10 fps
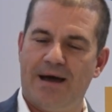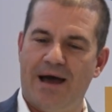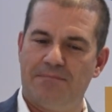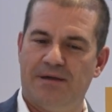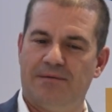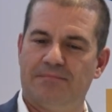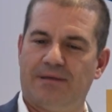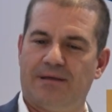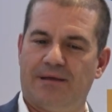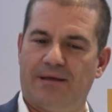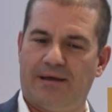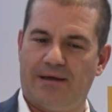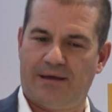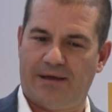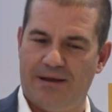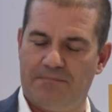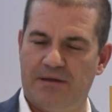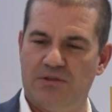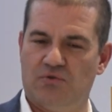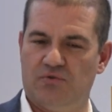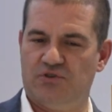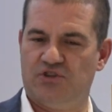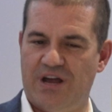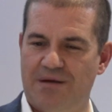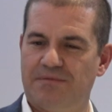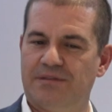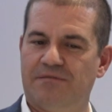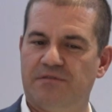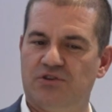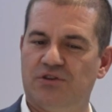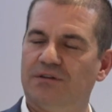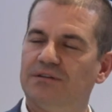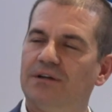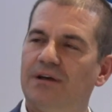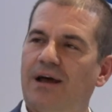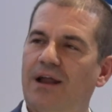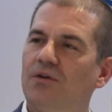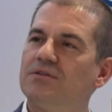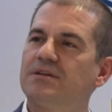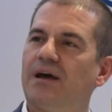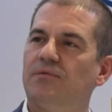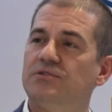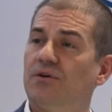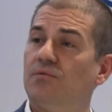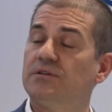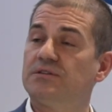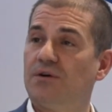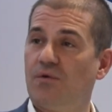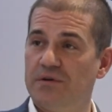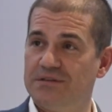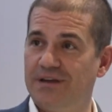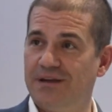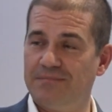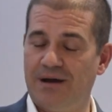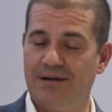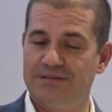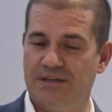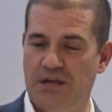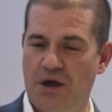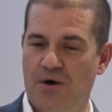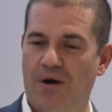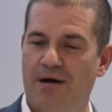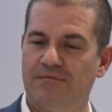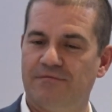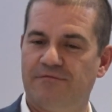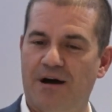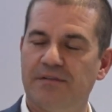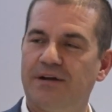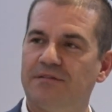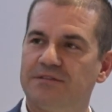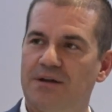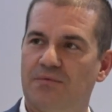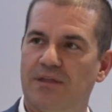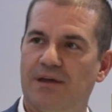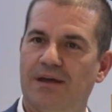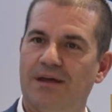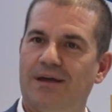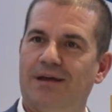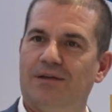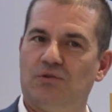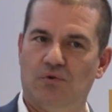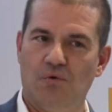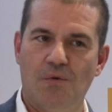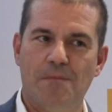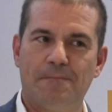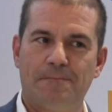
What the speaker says: I've been helping to shape the vision alongside with John Wilson, who is the CEO and founder of ScaleReady, to